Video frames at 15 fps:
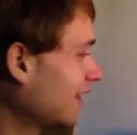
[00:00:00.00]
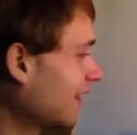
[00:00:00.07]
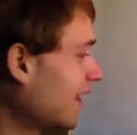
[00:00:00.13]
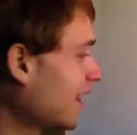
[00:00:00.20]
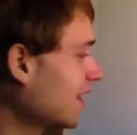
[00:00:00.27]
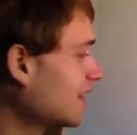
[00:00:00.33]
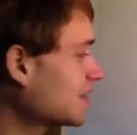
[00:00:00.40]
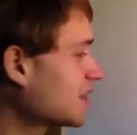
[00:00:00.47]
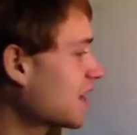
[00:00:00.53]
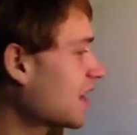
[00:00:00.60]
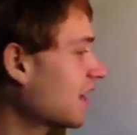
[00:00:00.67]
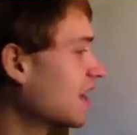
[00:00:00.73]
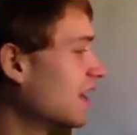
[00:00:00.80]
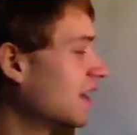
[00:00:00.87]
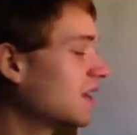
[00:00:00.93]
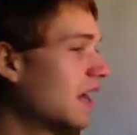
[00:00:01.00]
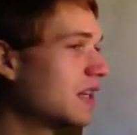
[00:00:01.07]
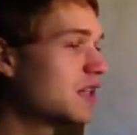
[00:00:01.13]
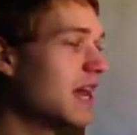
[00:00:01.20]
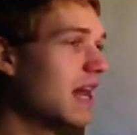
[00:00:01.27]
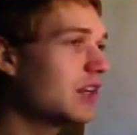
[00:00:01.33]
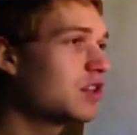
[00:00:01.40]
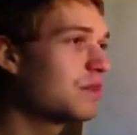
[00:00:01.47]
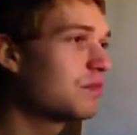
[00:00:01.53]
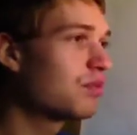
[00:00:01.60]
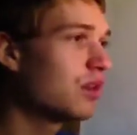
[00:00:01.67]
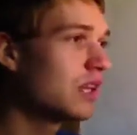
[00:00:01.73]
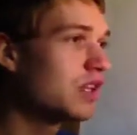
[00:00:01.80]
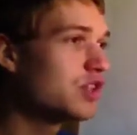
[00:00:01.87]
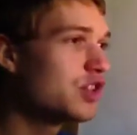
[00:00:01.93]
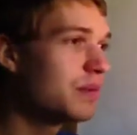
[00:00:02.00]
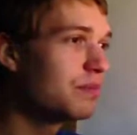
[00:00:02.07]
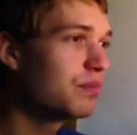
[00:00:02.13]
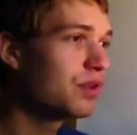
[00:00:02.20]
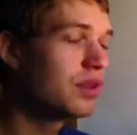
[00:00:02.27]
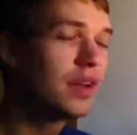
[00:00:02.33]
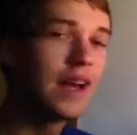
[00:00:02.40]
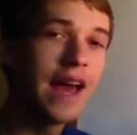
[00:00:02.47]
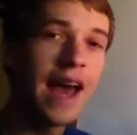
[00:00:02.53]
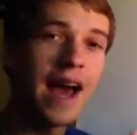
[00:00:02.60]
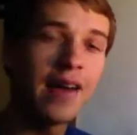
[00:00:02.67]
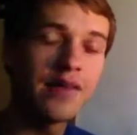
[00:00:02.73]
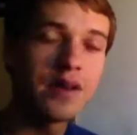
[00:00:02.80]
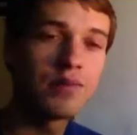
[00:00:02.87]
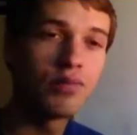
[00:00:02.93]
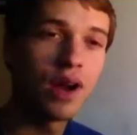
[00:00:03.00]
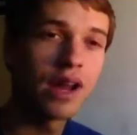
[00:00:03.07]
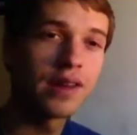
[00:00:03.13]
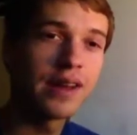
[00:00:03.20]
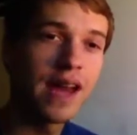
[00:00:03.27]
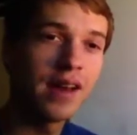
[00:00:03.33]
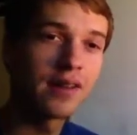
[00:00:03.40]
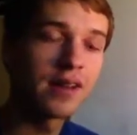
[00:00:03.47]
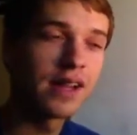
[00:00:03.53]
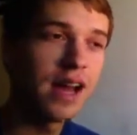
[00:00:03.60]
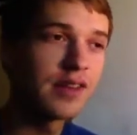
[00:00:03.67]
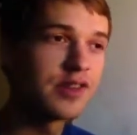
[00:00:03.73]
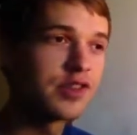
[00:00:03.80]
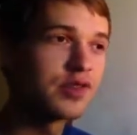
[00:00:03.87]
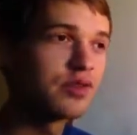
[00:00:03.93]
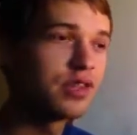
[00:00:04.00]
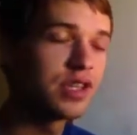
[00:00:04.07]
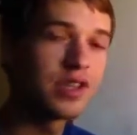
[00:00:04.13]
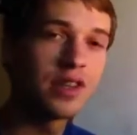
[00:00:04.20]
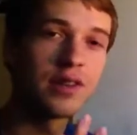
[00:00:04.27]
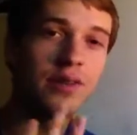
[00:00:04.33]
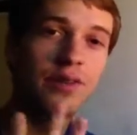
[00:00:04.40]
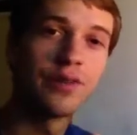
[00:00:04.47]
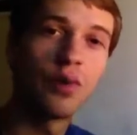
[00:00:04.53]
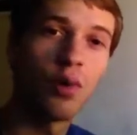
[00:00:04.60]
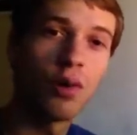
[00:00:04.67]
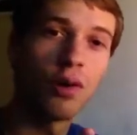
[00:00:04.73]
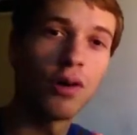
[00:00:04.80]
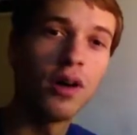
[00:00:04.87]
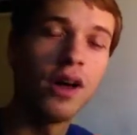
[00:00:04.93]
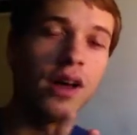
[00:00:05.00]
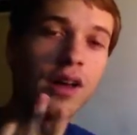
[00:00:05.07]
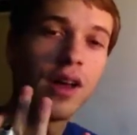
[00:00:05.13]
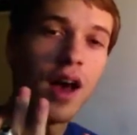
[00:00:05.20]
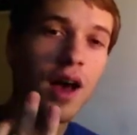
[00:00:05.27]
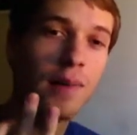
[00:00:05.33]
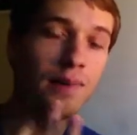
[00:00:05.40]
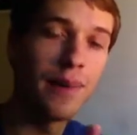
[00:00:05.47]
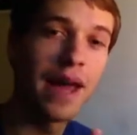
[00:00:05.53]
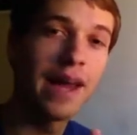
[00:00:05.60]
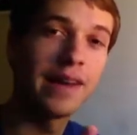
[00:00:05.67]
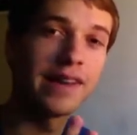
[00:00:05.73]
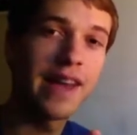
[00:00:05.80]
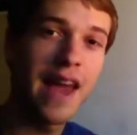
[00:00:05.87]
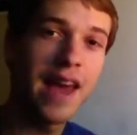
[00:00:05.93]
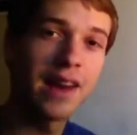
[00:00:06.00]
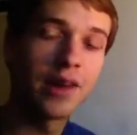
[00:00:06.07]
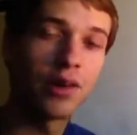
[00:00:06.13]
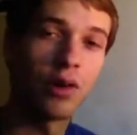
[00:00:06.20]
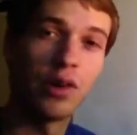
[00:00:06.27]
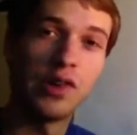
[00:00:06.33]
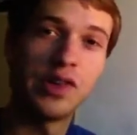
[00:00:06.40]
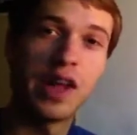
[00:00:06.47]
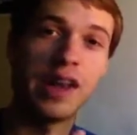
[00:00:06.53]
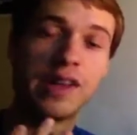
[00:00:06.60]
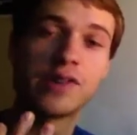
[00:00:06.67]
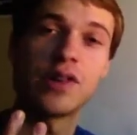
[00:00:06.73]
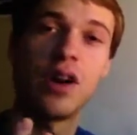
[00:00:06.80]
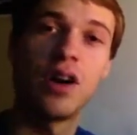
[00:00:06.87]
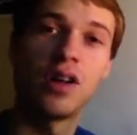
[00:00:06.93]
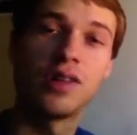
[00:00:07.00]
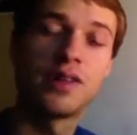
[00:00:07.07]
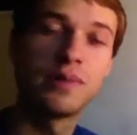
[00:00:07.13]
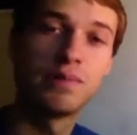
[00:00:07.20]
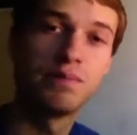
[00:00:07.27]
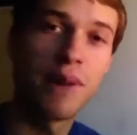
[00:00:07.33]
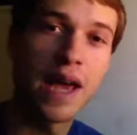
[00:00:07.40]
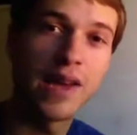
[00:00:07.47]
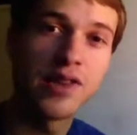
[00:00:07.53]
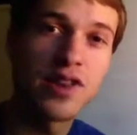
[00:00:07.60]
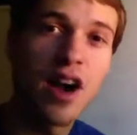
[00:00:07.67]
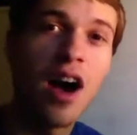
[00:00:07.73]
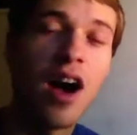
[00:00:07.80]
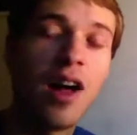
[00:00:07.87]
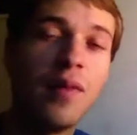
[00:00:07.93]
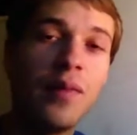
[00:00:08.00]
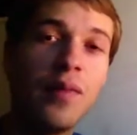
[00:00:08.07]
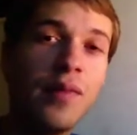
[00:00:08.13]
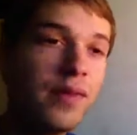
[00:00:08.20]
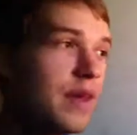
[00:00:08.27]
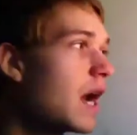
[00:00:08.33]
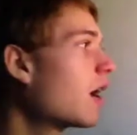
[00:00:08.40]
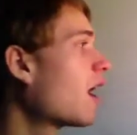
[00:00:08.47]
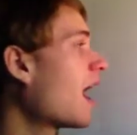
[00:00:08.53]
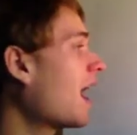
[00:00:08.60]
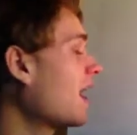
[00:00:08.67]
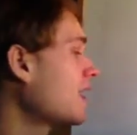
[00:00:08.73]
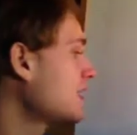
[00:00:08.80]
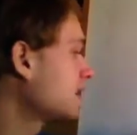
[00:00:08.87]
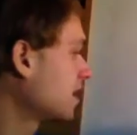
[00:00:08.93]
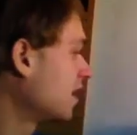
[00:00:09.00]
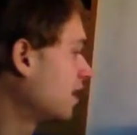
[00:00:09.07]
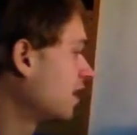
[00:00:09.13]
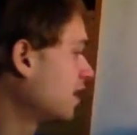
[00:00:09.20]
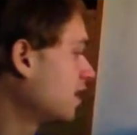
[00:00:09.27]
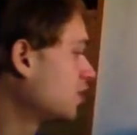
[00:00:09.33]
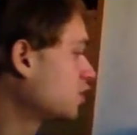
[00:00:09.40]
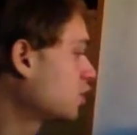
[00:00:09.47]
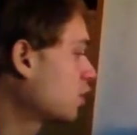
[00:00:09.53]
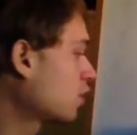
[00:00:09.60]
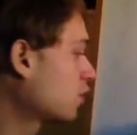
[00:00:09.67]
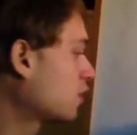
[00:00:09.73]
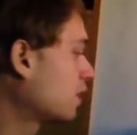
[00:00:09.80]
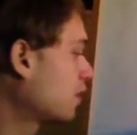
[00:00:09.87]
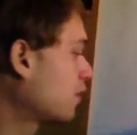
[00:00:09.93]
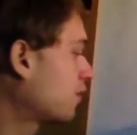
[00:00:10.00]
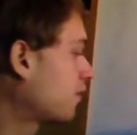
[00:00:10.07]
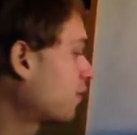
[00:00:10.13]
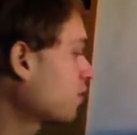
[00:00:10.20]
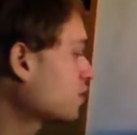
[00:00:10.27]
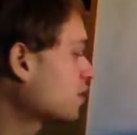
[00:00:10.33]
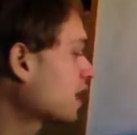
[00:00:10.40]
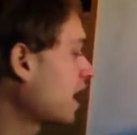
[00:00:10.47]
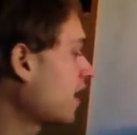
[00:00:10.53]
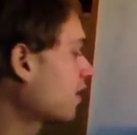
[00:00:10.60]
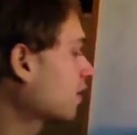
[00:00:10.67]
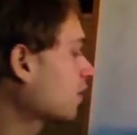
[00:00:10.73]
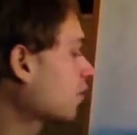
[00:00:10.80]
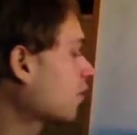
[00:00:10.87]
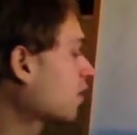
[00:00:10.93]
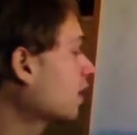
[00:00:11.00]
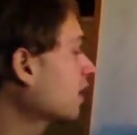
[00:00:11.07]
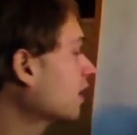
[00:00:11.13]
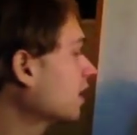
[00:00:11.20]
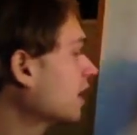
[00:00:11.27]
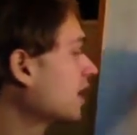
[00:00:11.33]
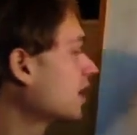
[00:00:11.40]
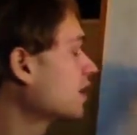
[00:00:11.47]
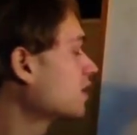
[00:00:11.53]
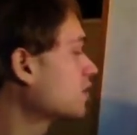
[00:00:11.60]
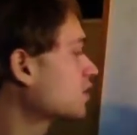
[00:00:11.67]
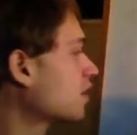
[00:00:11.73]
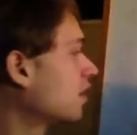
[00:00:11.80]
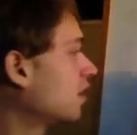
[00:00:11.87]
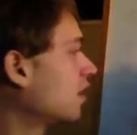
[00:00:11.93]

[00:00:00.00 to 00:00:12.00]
And it's actually pretty simple how they break down clouds. It's just into four main categories, and it's all based on their height. So the first category is,